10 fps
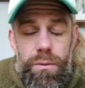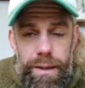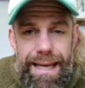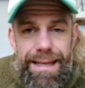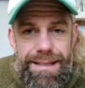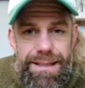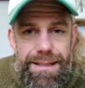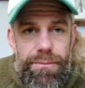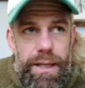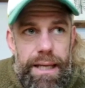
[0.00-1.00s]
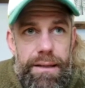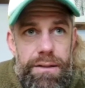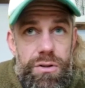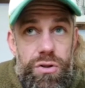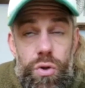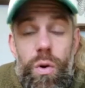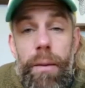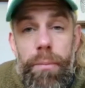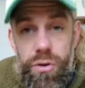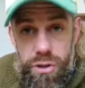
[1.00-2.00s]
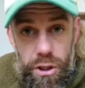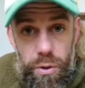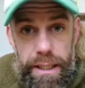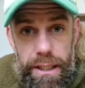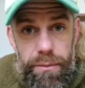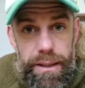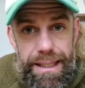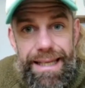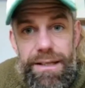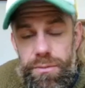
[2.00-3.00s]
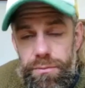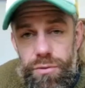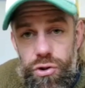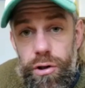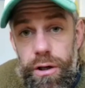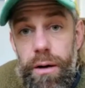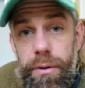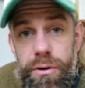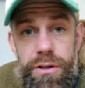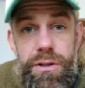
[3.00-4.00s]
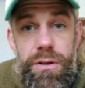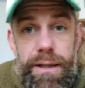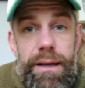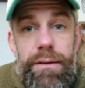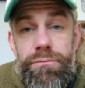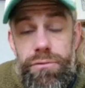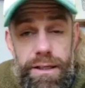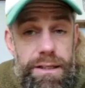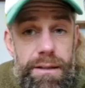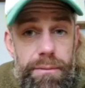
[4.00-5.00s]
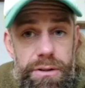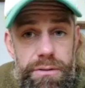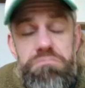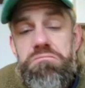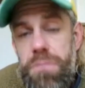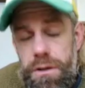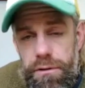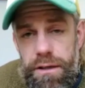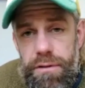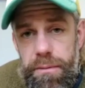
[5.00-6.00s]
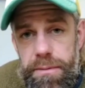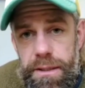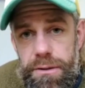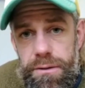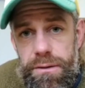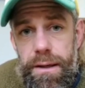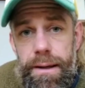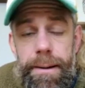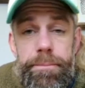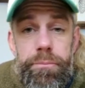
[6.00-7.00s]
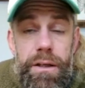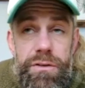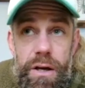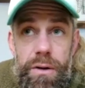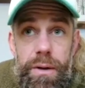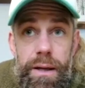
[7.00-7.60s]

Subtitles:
We get to hypoxia quicker, and we can get some stronger hypoxia, so we get a greater stimulus, greater adaptations. So